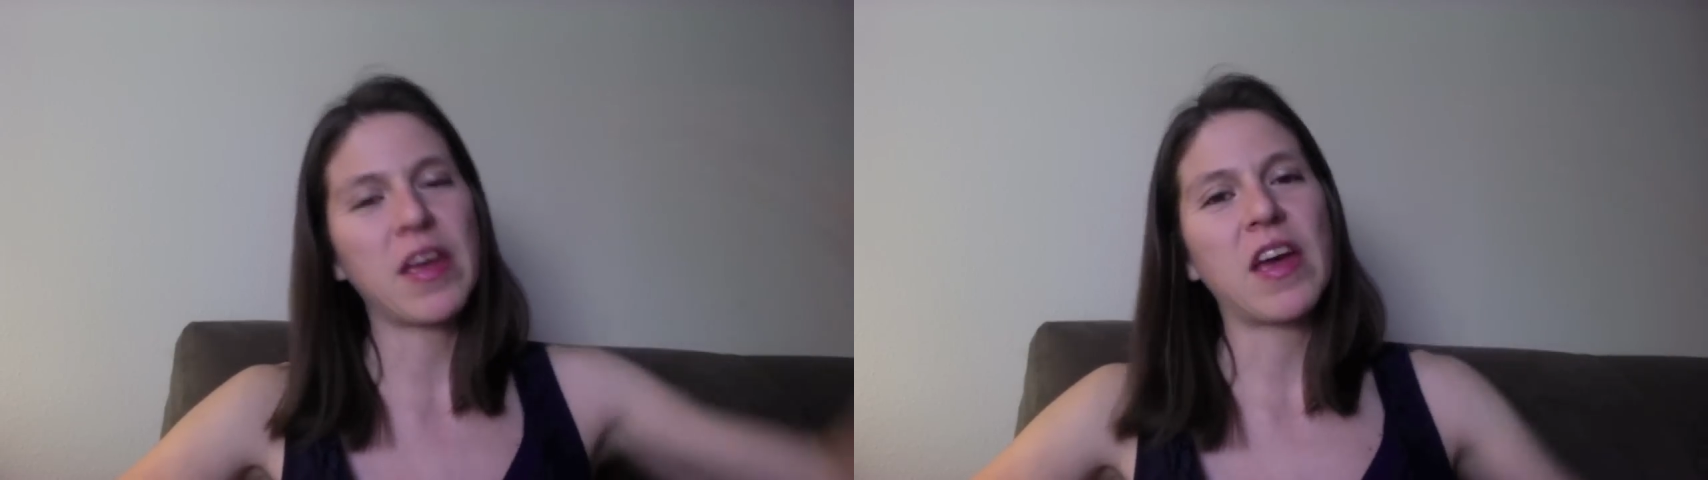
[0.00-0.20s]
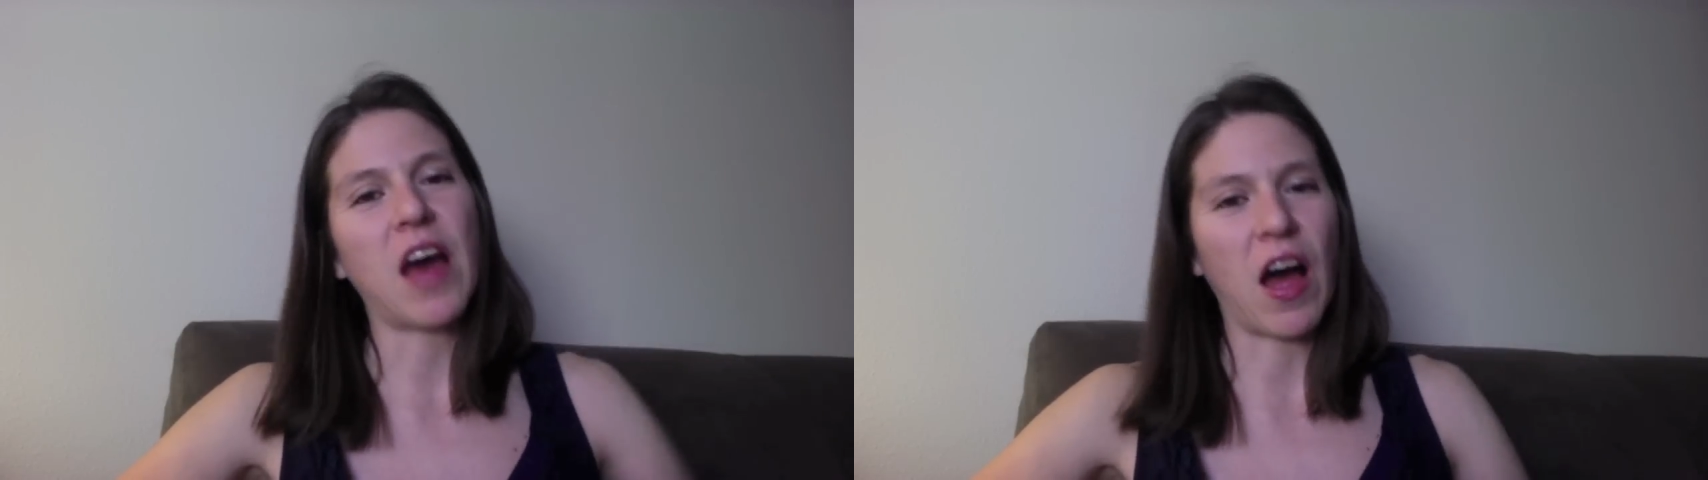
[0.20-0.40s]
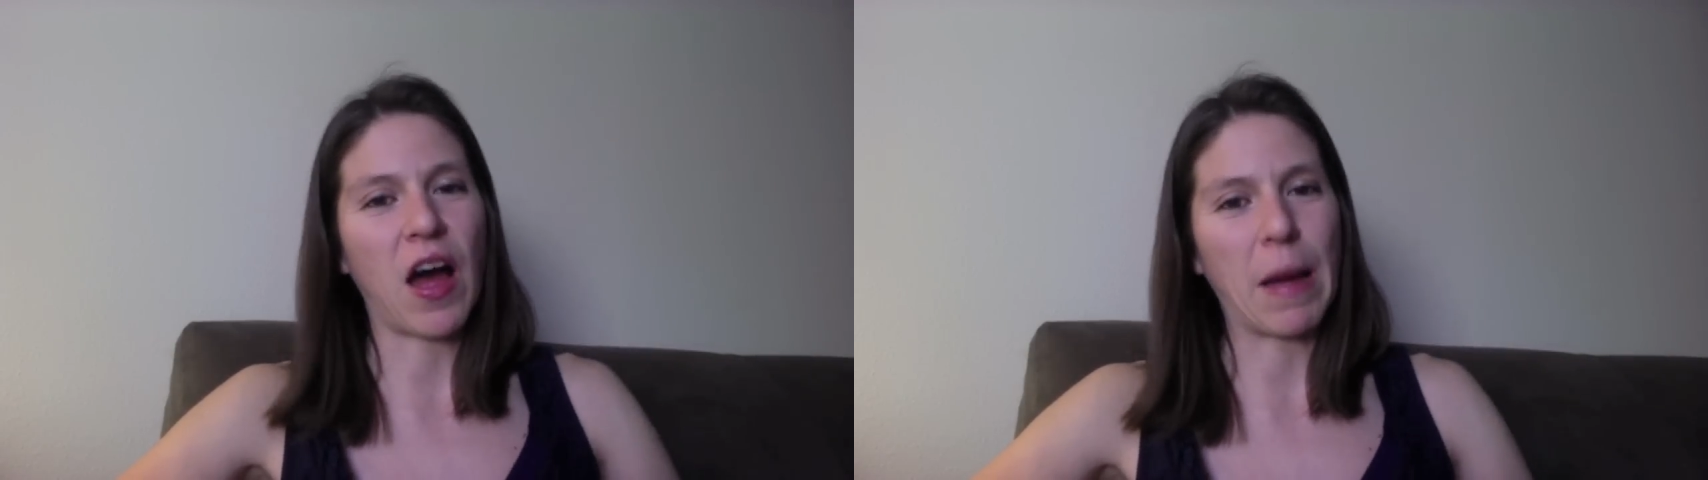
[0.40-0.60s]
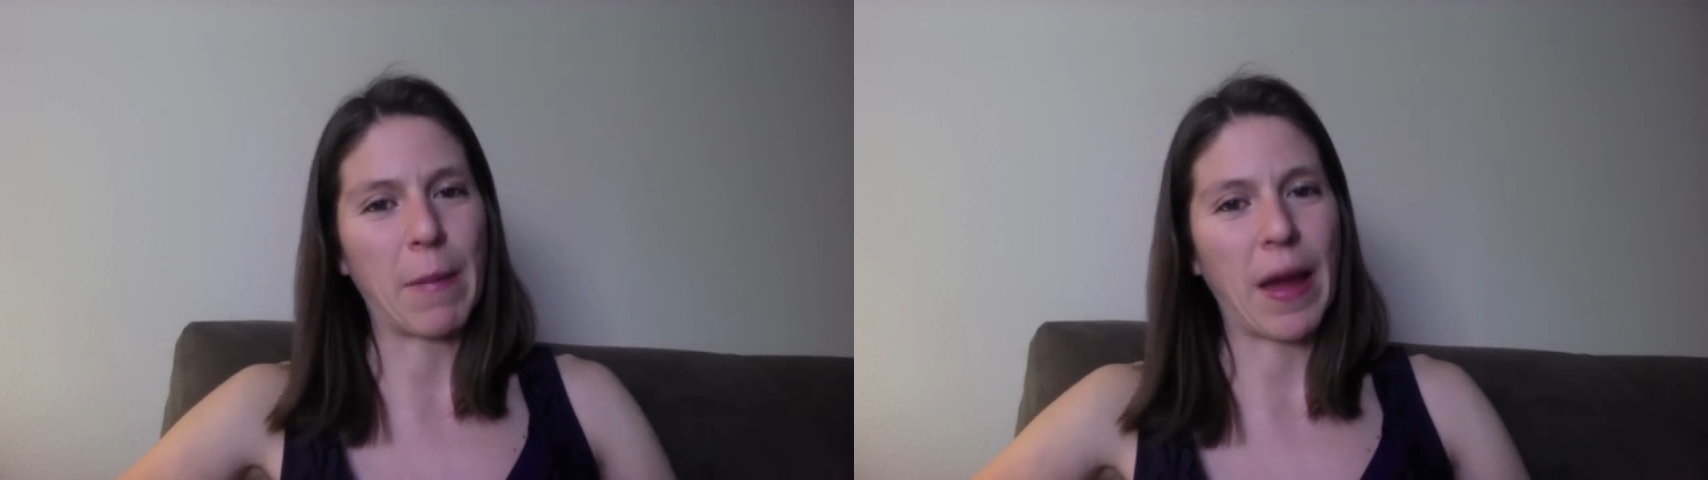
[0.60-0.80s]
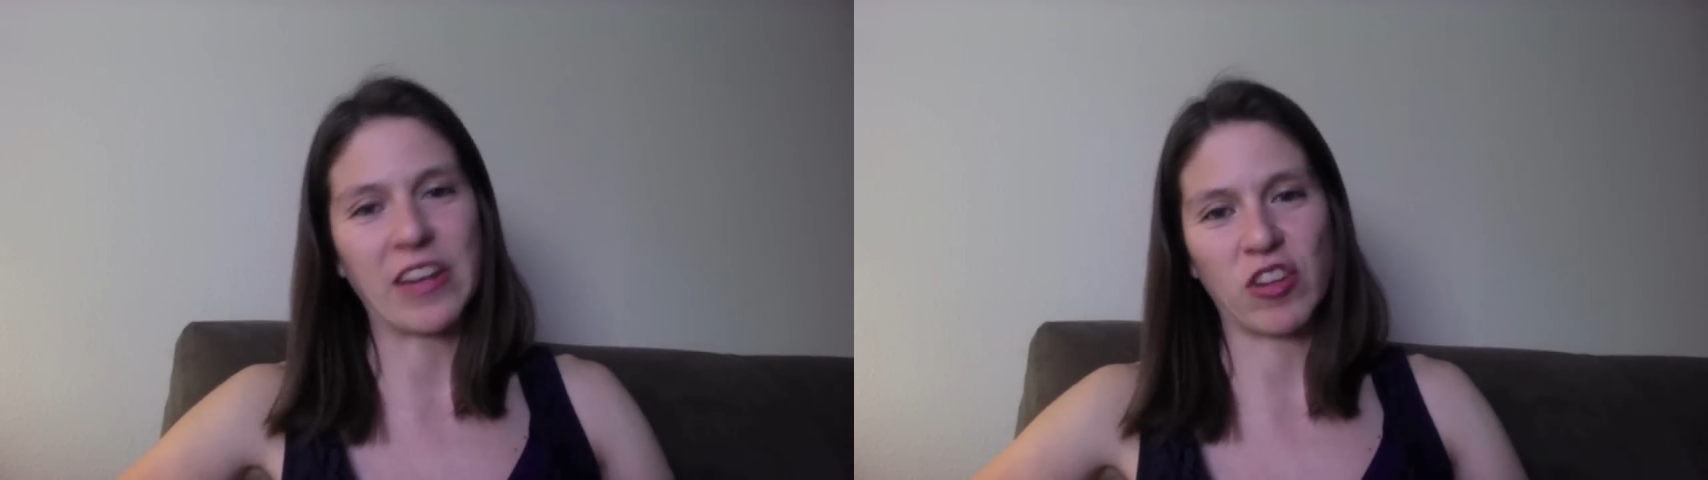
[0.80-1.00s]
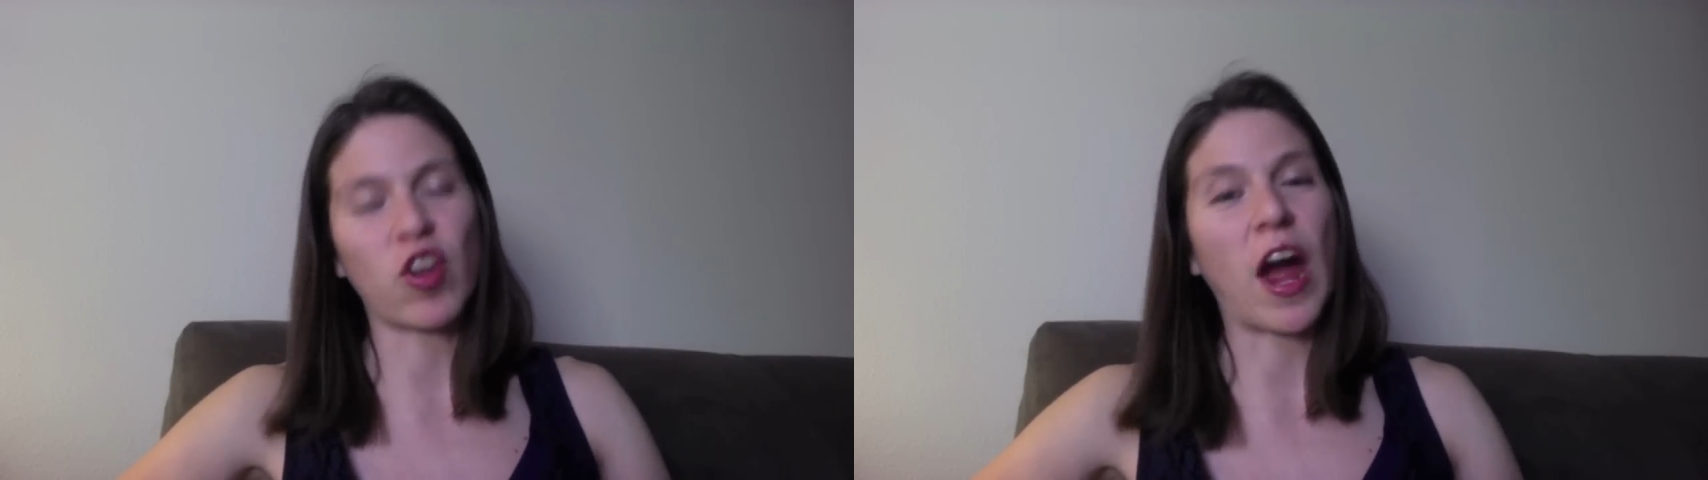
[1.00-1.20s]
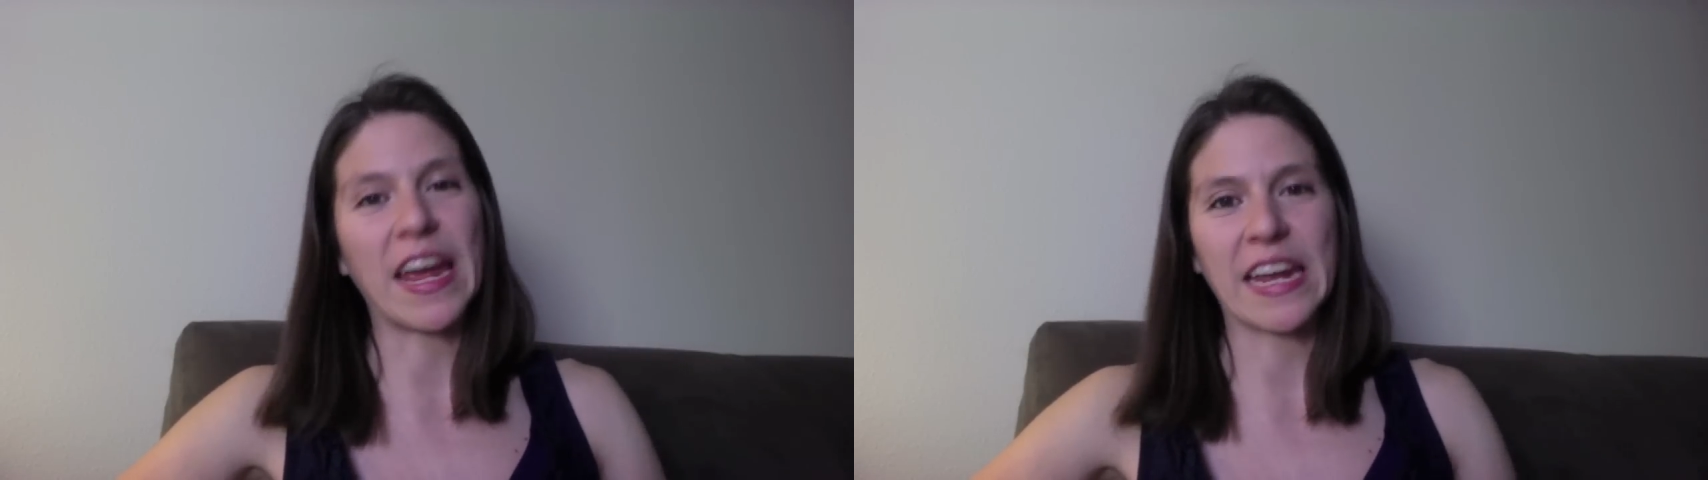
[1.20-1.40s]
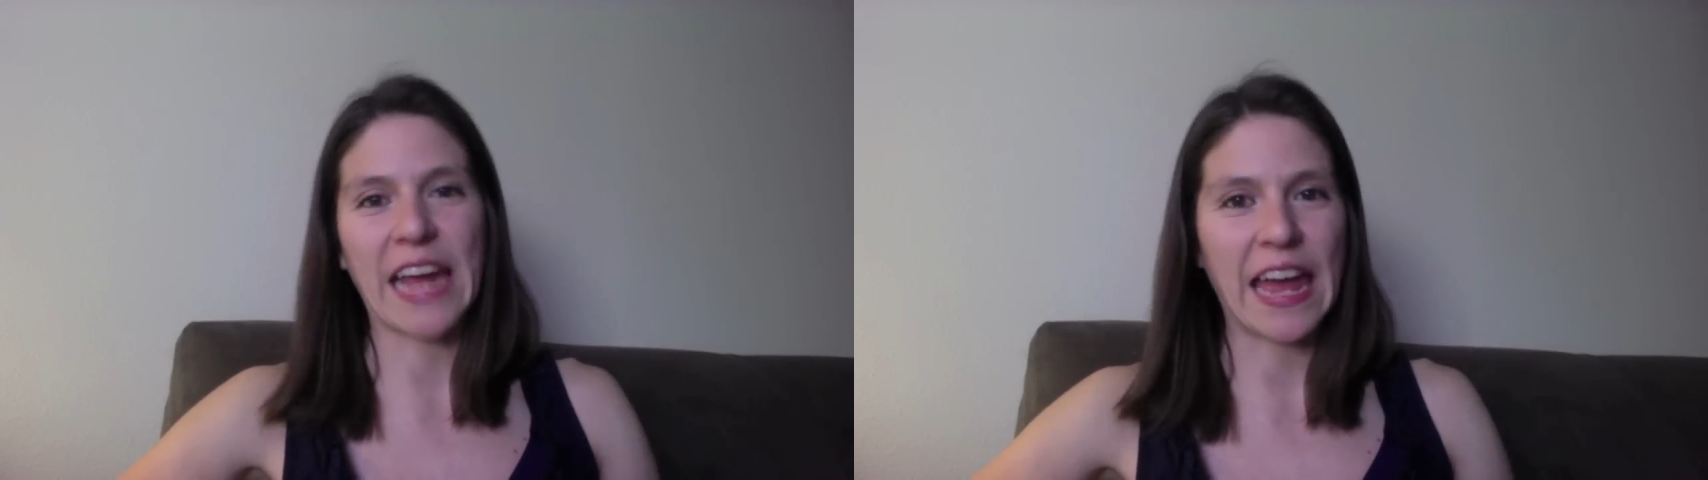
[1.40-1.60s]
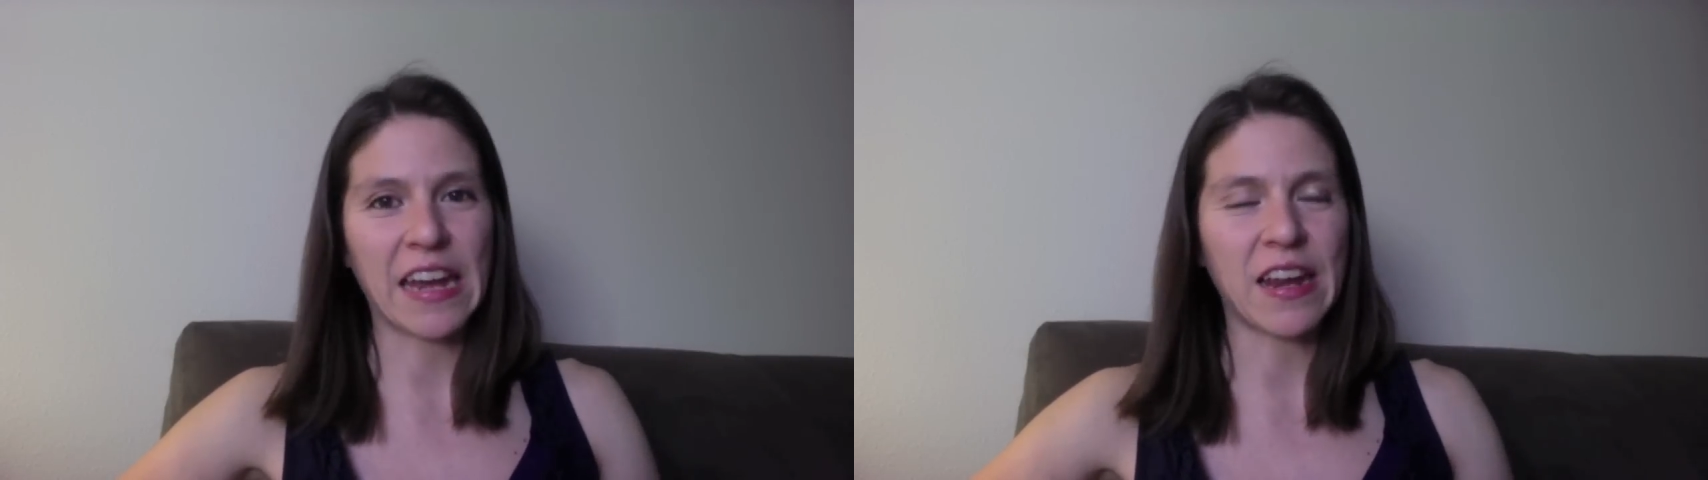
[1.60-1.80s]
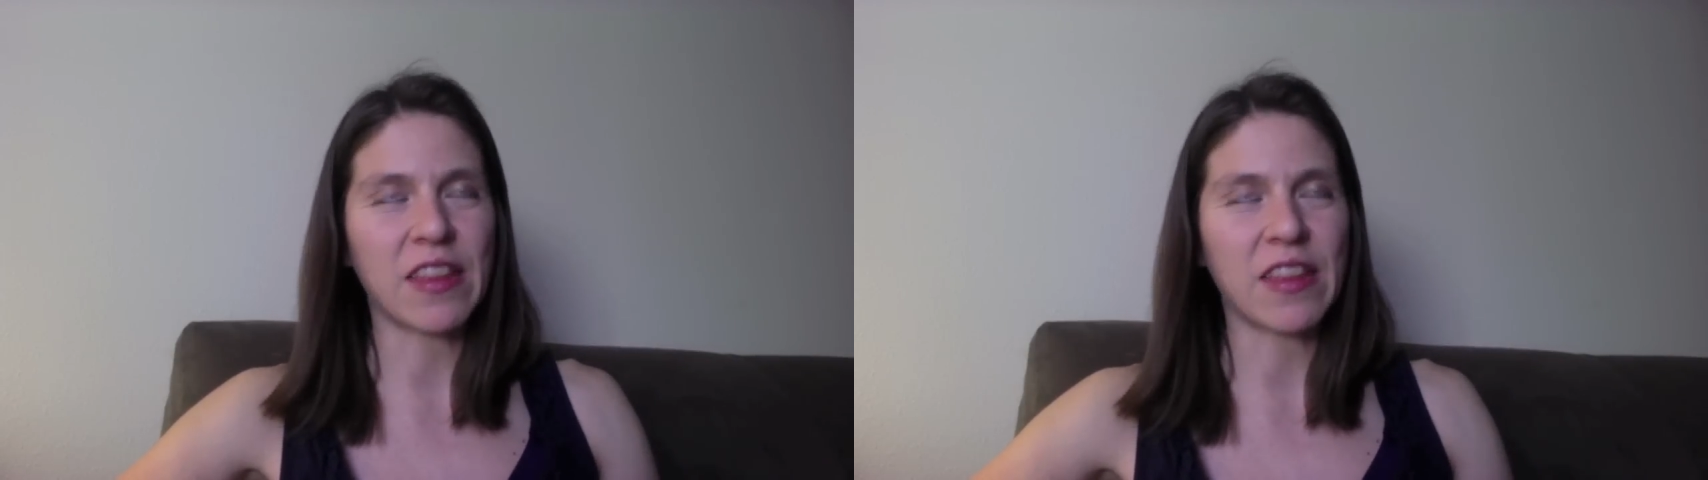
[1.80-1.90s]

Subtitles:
I did try again.